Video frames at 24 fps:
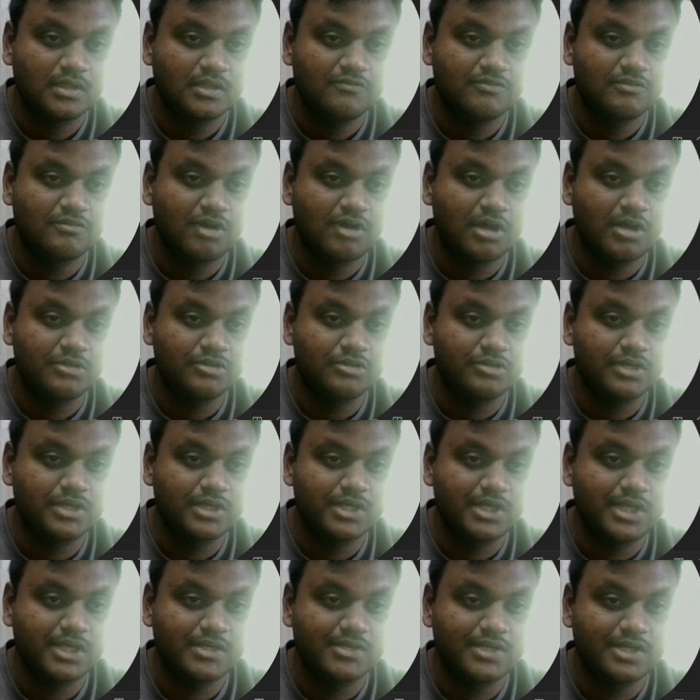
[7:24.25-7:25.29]
If you want to
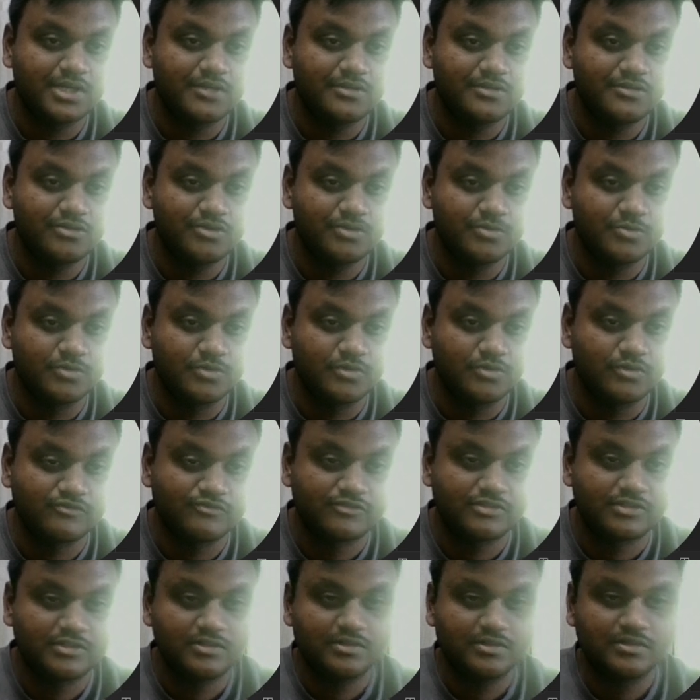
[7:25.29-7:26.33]
create the new
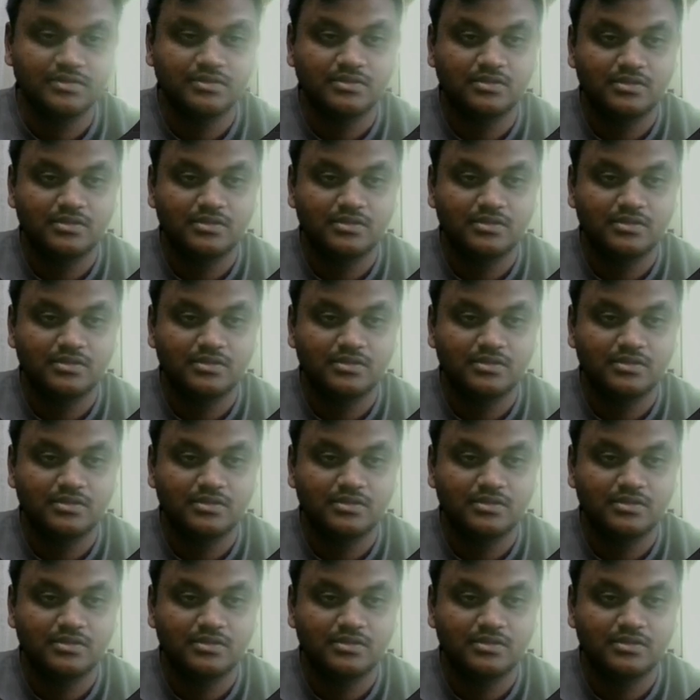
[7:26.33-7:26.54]
post, if